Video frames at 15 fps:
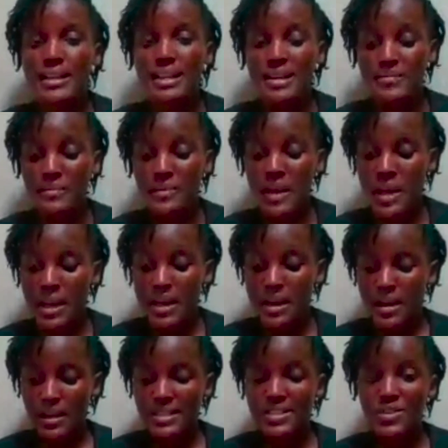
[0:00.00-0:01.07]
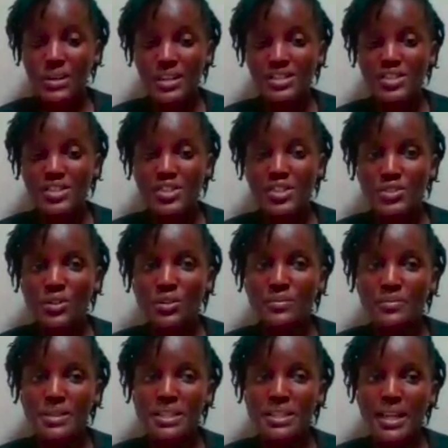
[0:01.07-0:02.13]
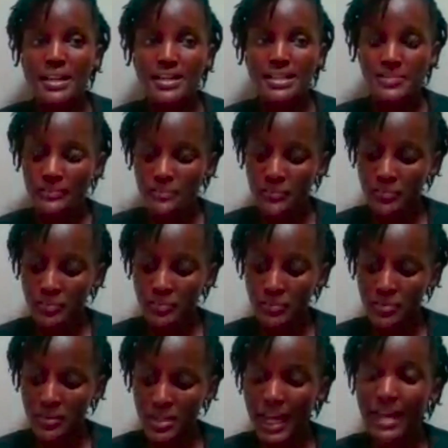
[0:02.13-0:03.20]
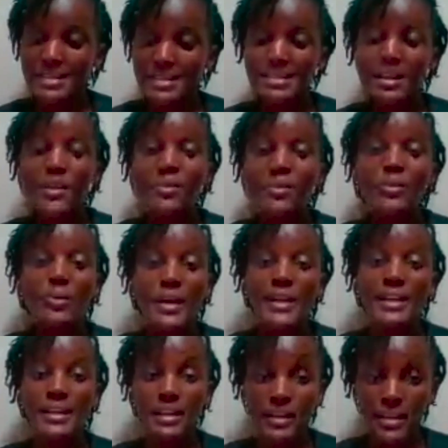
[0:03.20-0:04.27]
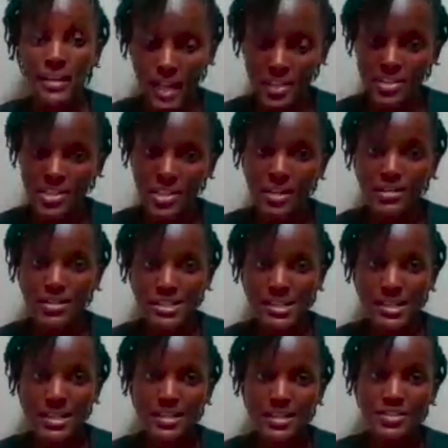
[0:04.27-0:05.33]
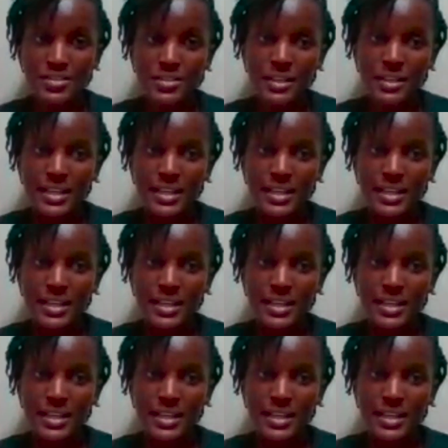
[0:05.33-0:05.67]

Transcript: She told me that I asked her when her child started to get sick, and she said that